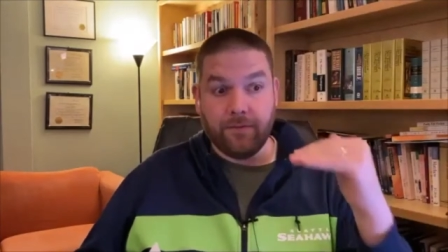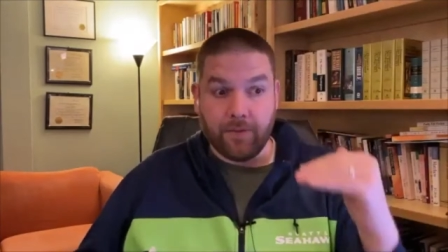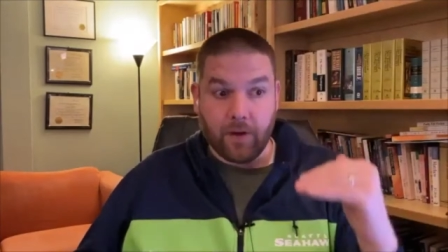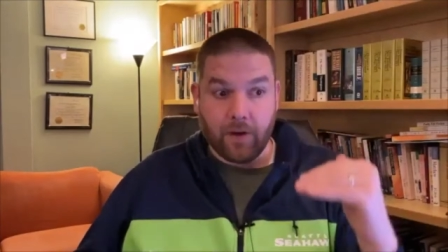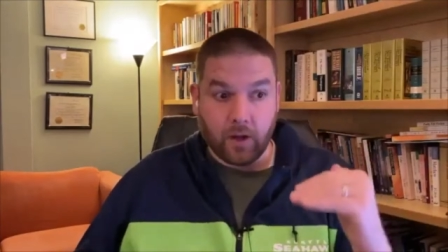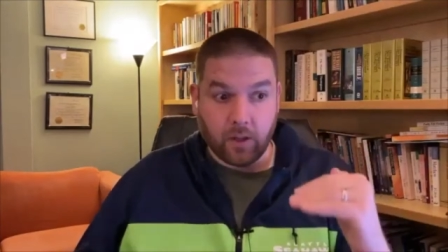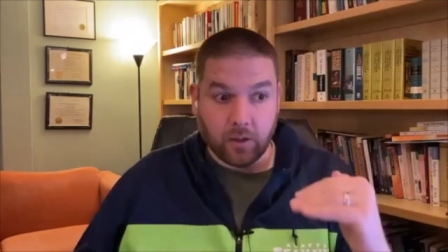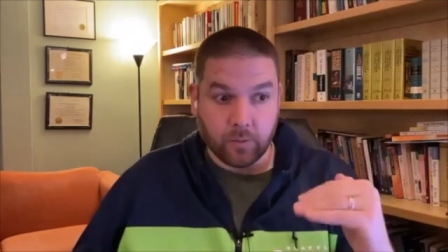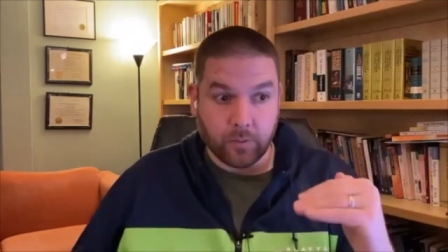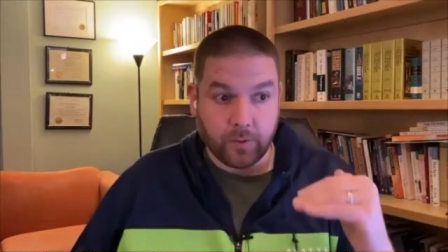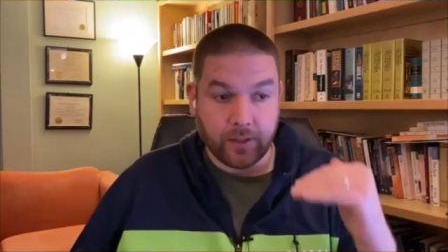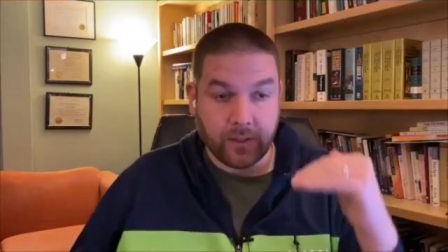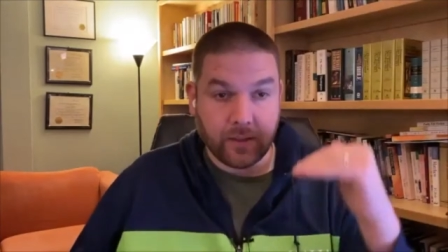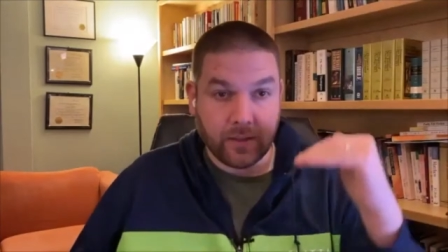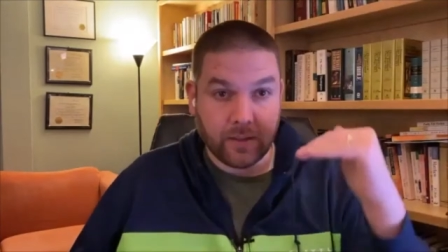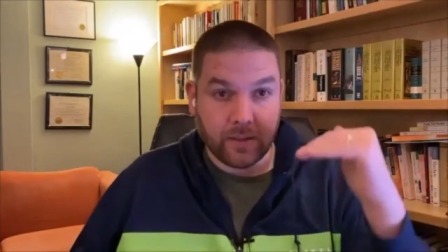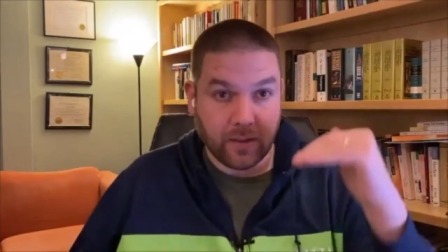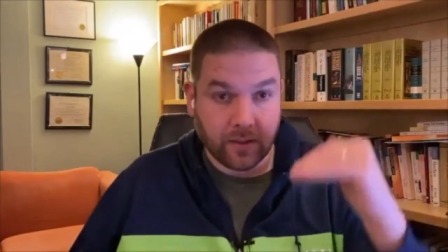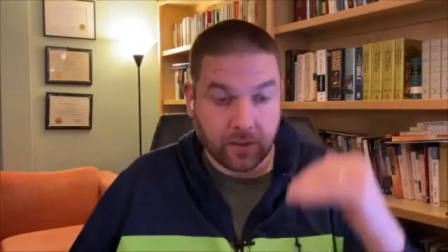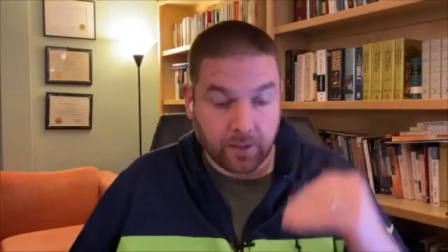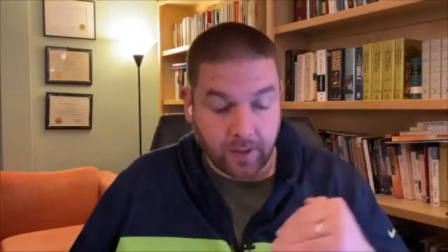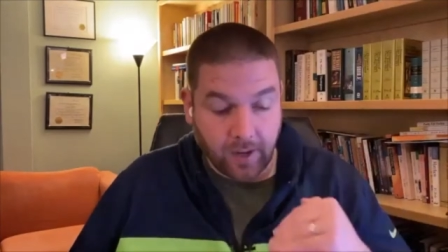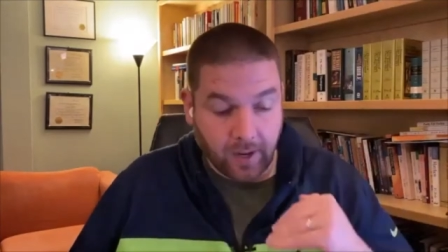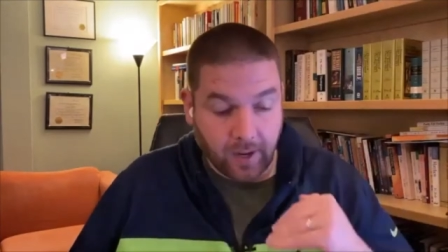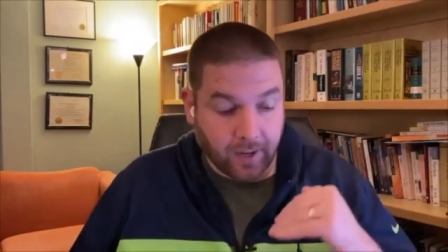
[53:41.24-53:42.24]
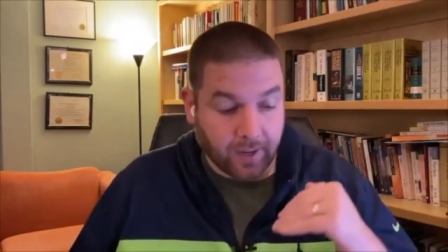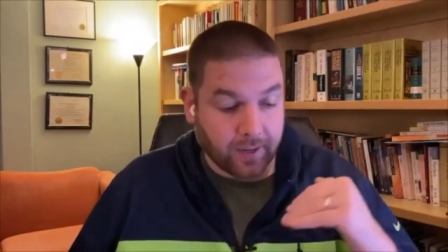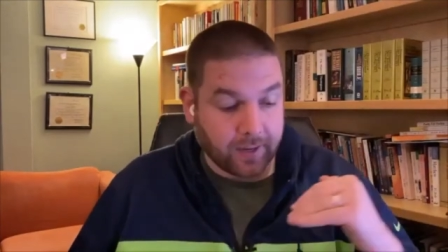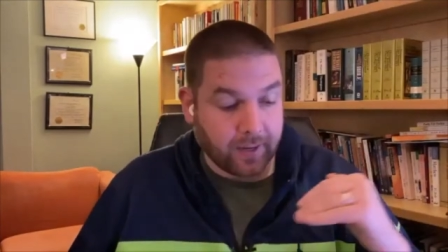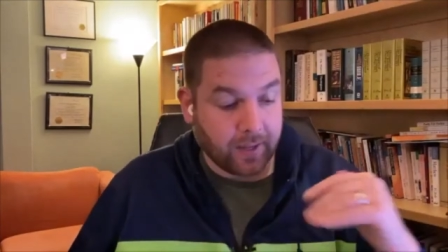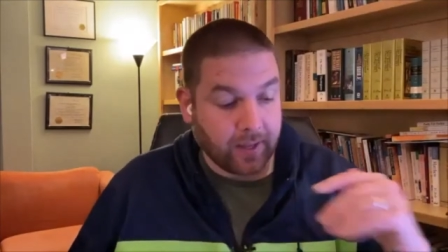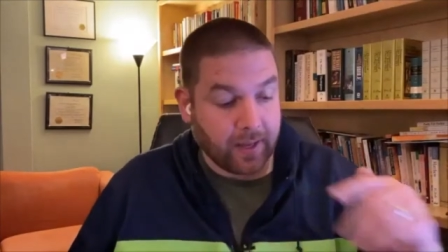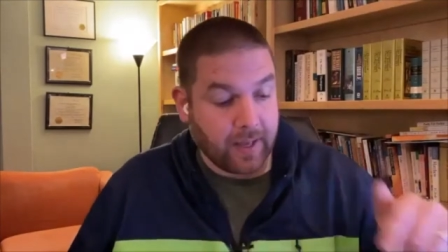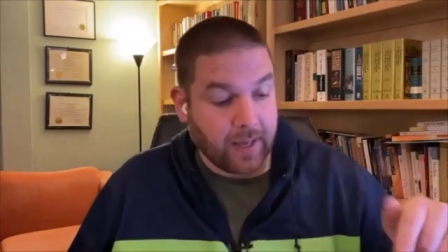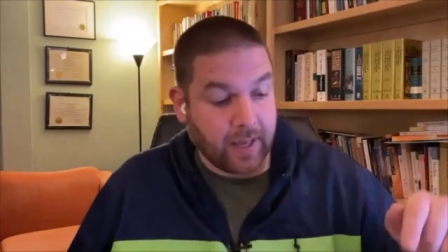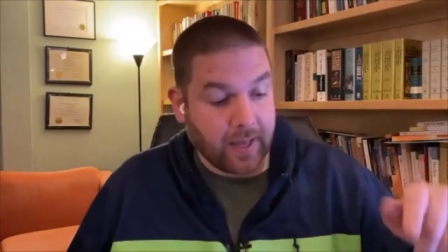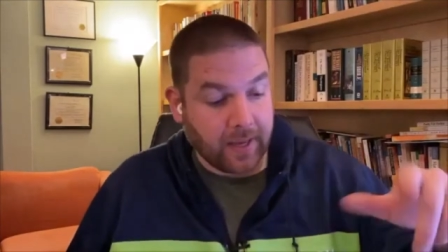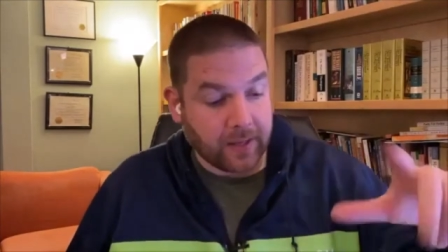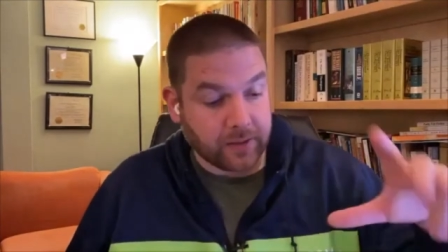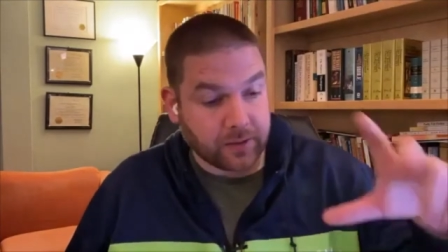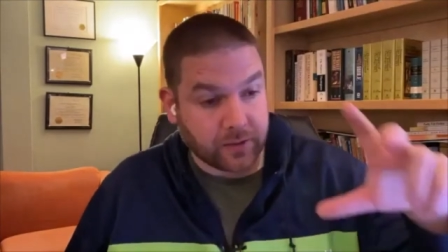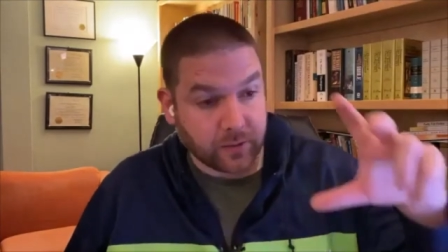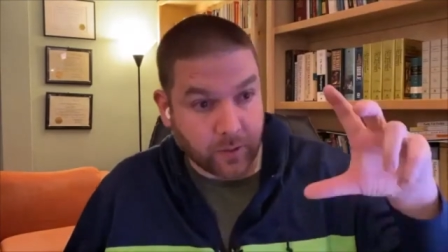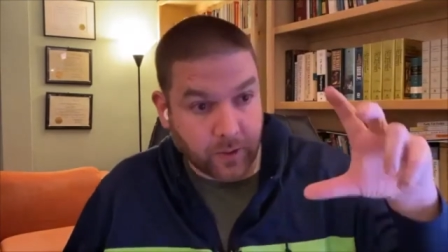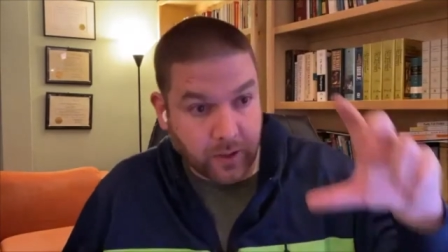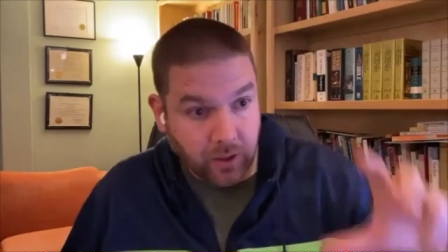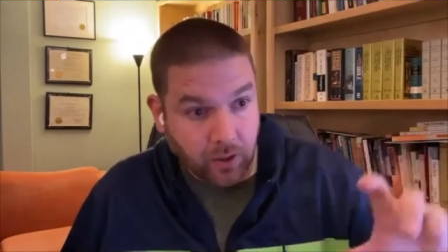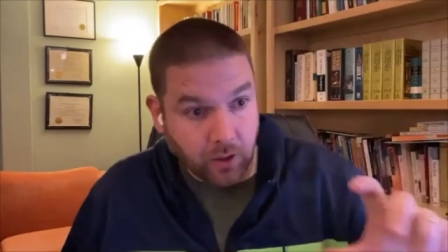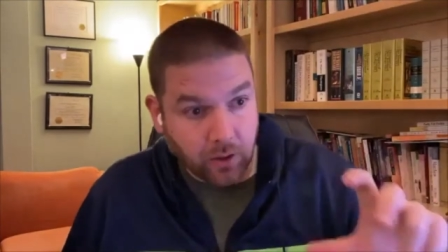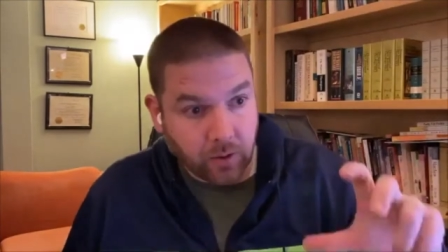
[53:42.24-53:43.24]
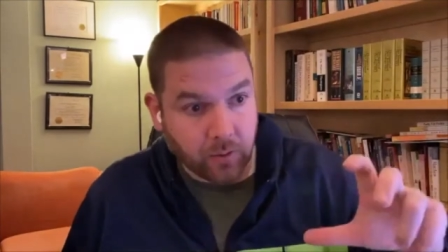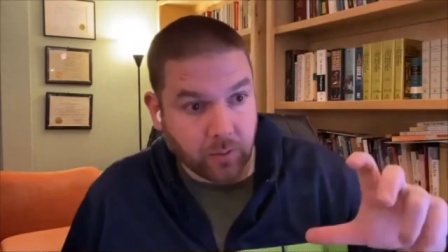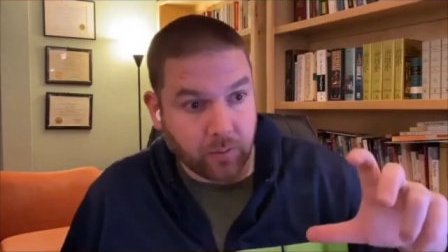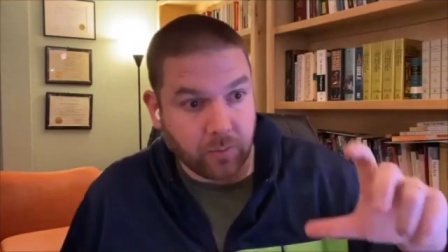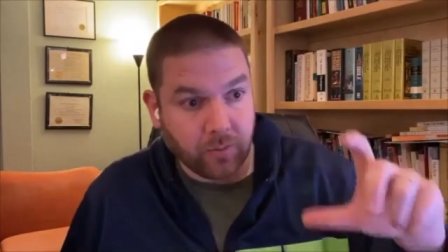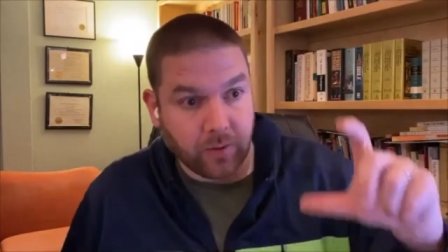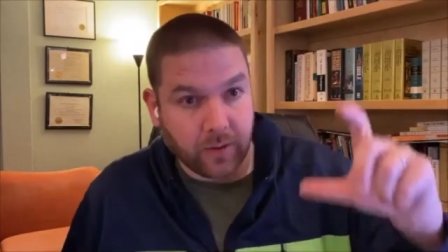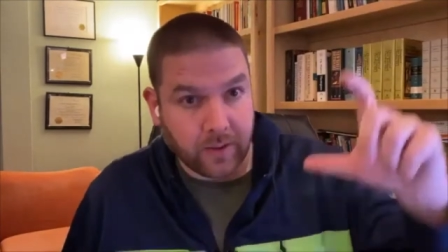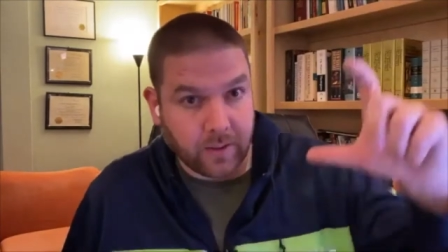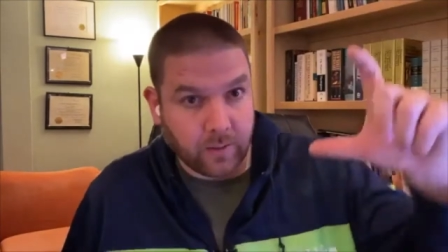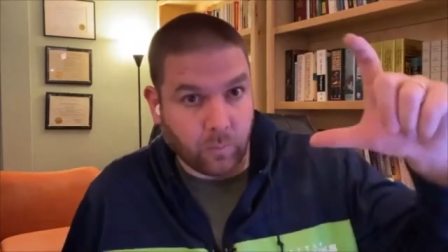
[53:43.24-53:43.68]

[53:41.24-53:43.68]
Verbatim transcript: following god and so here